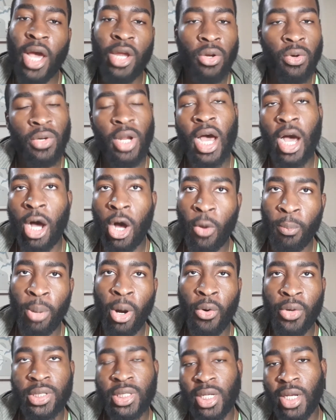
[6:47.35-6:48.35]
I know not all
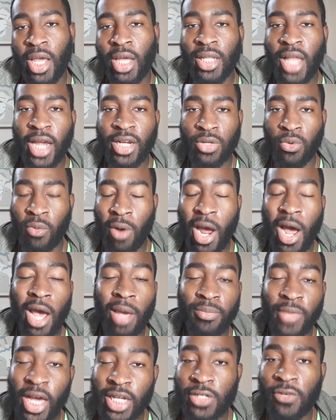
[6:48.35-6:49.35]
poets today like to
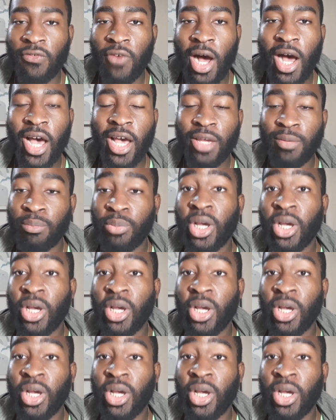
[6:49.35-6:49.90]
rhyme, that's fine.